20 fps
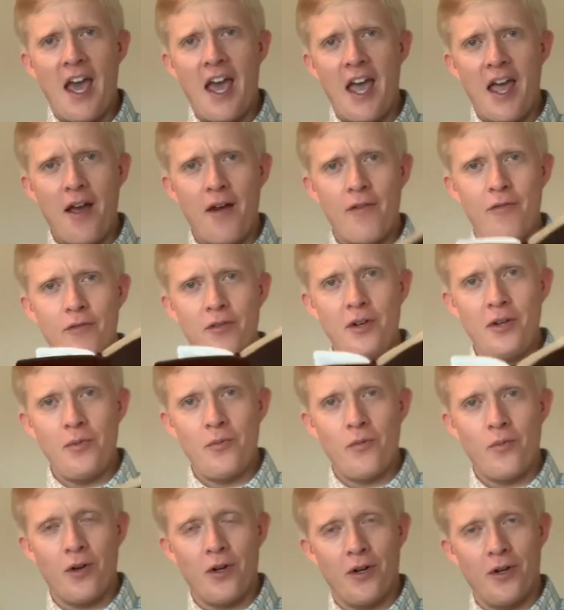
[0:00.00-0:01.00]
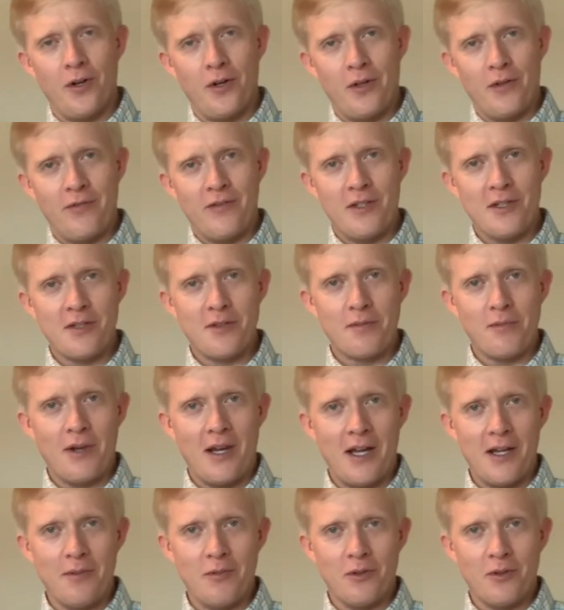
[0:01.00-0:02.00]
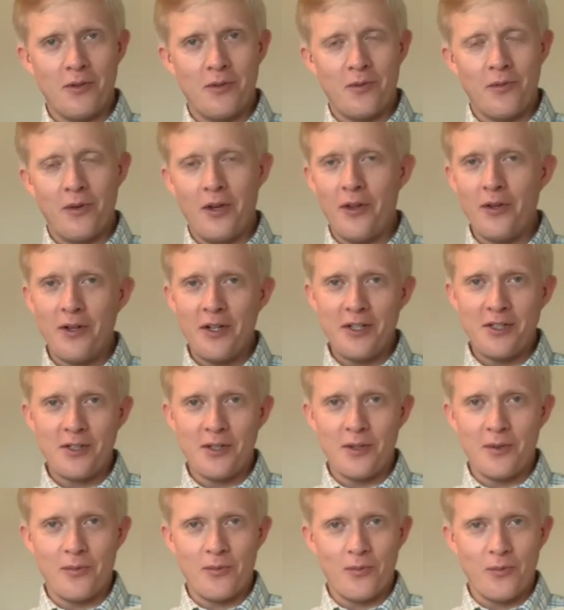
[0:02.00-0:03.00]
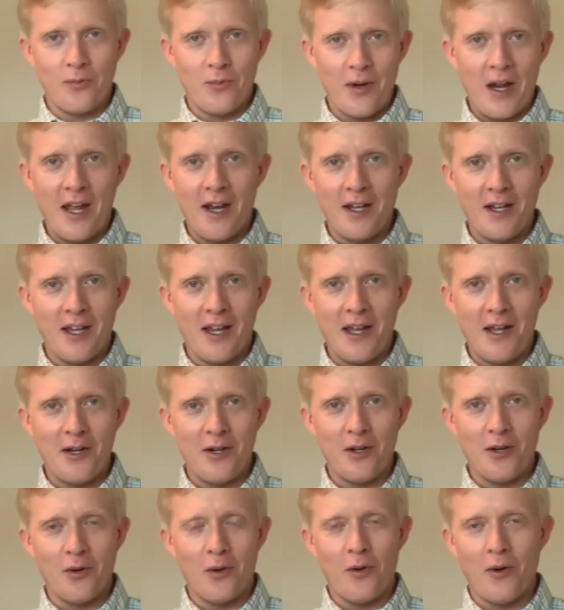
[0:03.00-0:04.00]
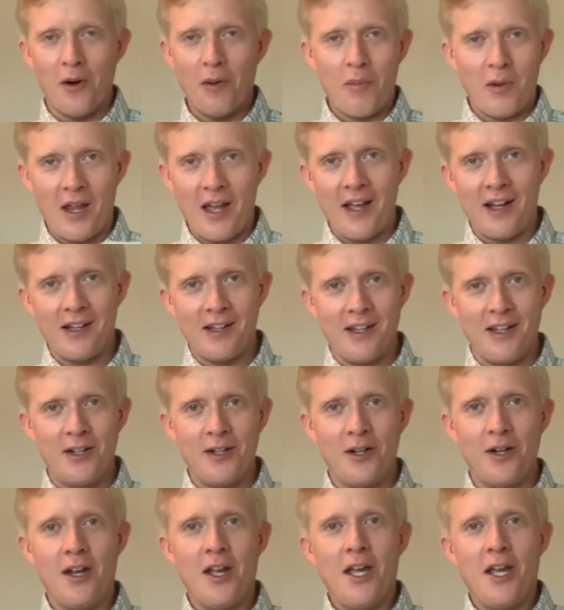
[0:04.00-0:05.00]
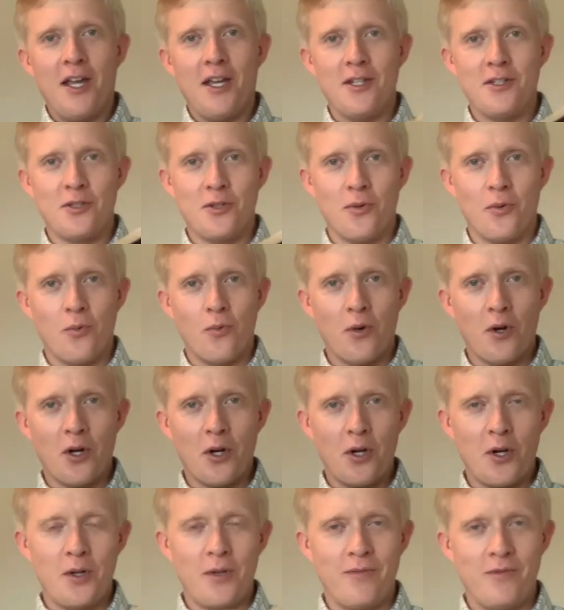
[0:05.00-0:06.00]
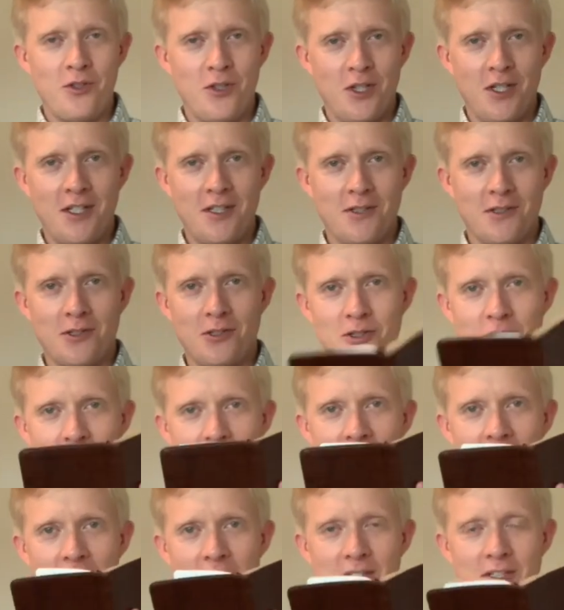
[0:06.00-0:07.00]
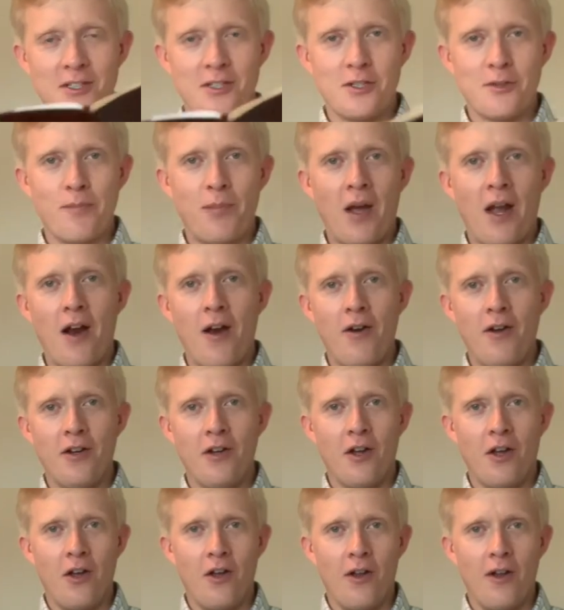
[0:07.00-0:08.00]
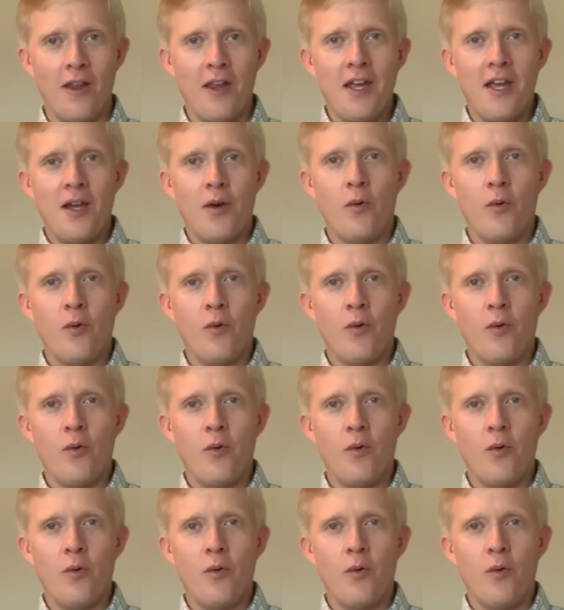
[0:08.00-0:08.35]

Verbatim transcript: Every word of this Bible, whether it's a red letter or a black letter, is the word of Jesus. Jesus inspired it all.